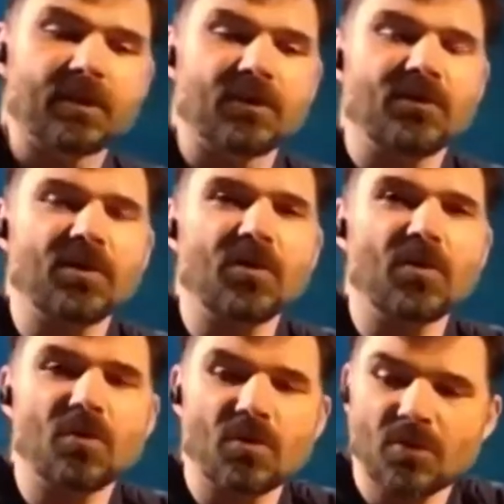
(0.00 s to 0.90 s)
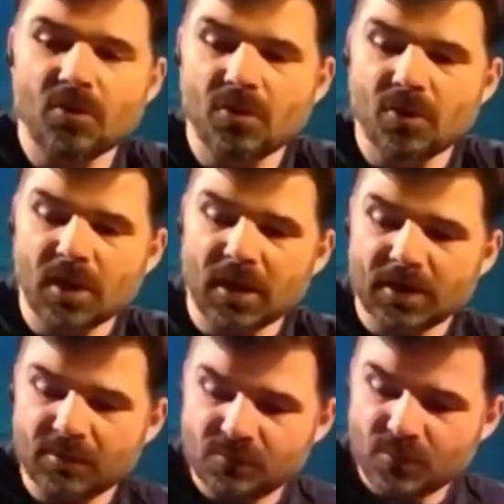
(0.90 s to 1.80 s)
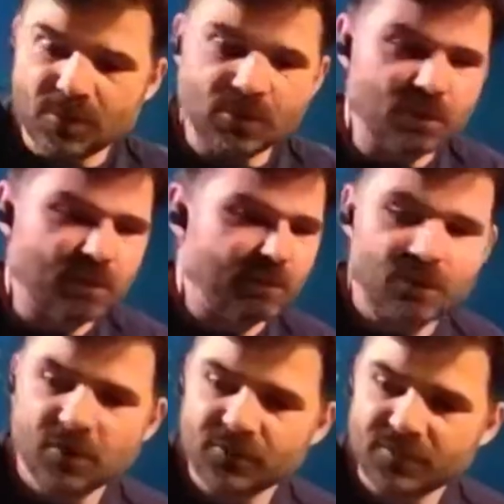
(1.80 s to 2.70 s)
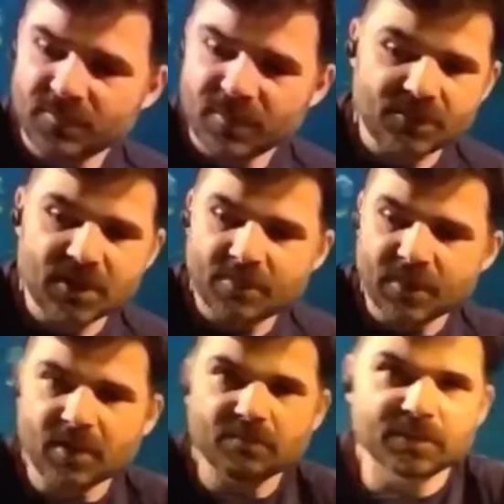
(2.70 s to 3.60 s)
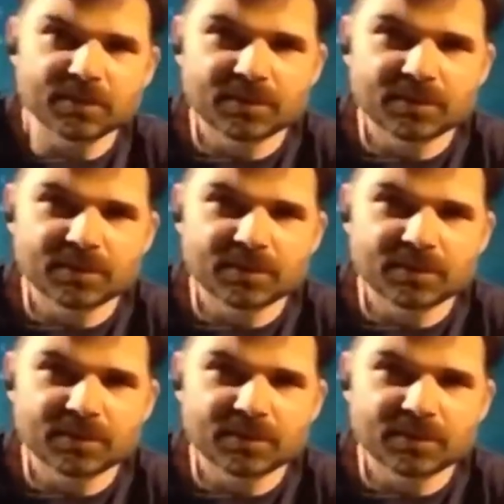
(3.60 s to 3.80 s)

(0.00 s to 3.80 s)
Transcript: So I can wonder whether we've got some of those coming up.